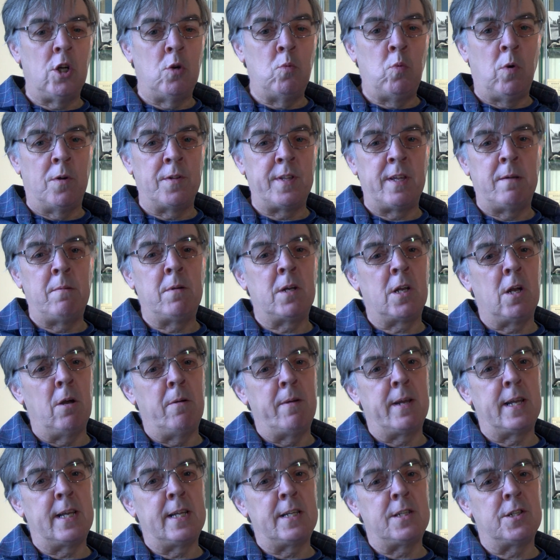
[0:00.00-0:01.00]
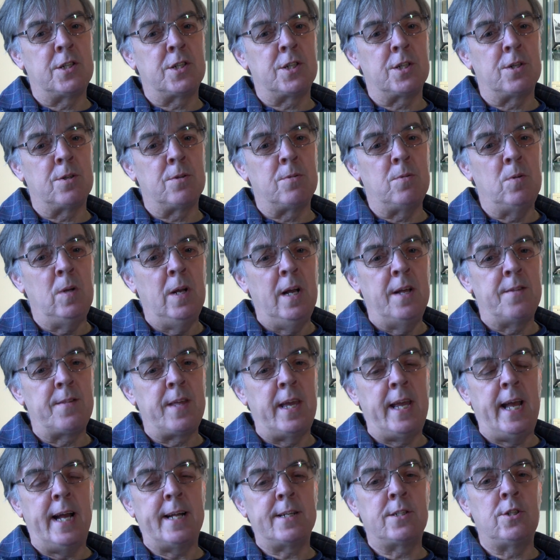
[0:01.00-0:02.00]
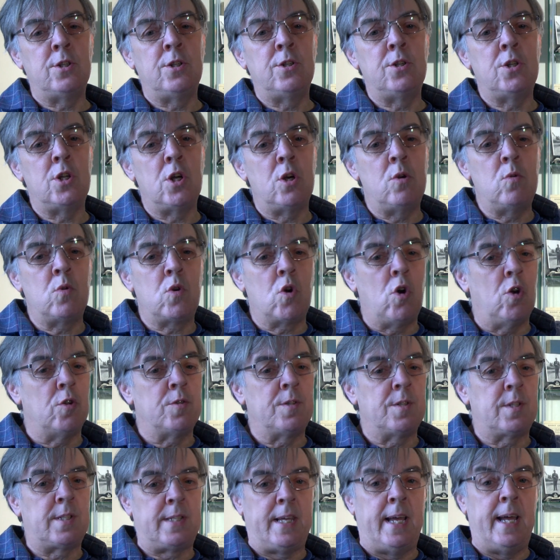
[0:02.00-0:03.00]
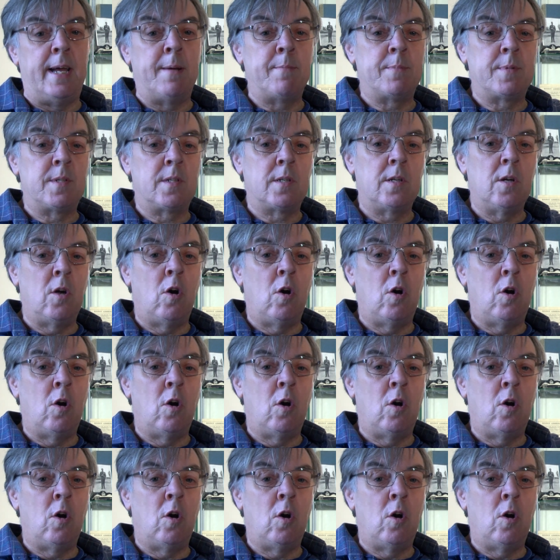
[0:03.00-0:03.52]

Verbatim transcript: know what they were going into. They had no concept